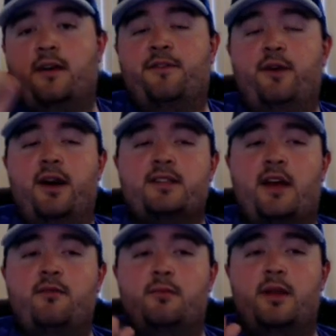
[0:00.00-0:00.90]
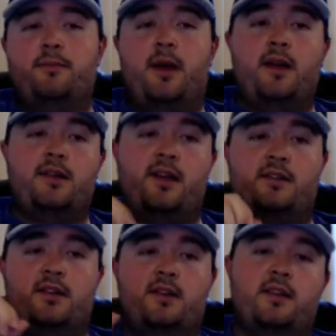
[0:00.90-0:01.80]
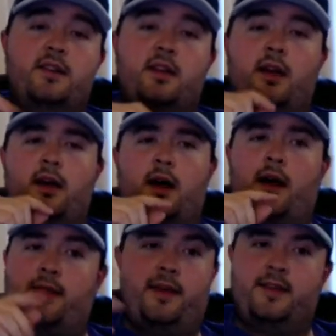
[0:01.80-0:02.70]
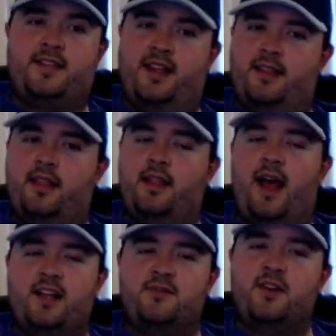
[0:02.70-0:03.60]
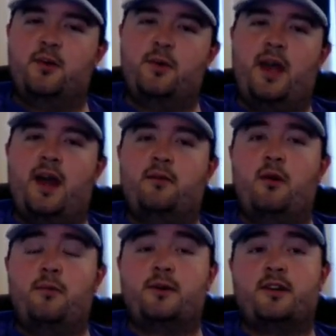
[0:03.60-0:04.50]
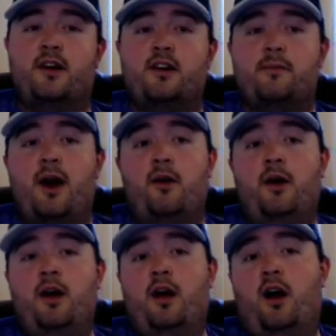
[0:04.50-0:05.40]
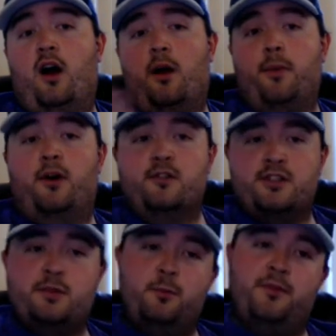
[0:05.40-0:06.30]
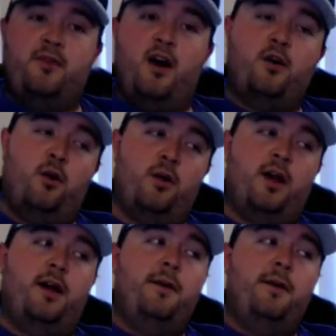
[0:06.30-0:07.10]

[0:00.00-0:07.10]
If you guys haven't been paying attention to I think it's the last video we had where we were talking about our partnership with Mongola,